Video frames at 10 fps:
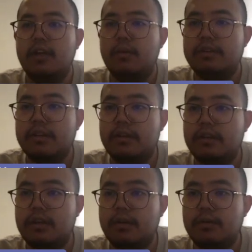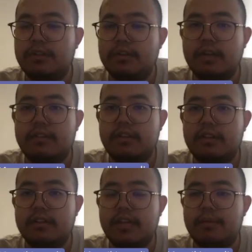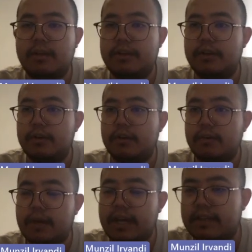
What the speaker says: which you can see in the table on the right.